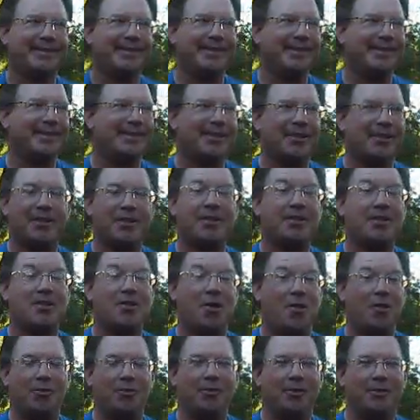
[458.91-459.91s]
This area,
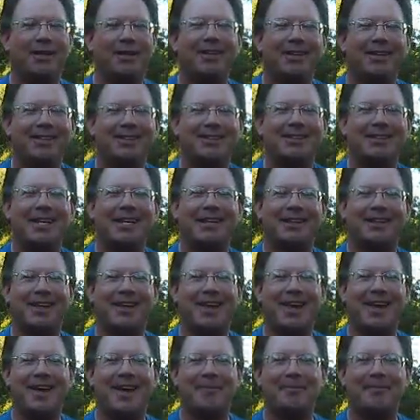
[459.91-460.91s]
no, it's not going
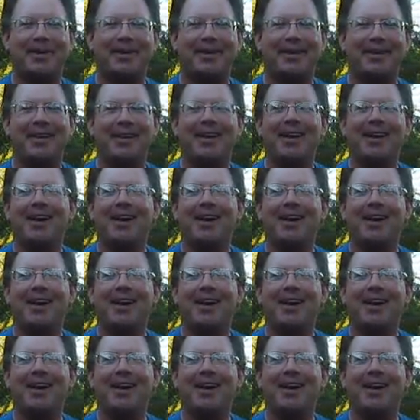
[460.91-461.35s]
to happen.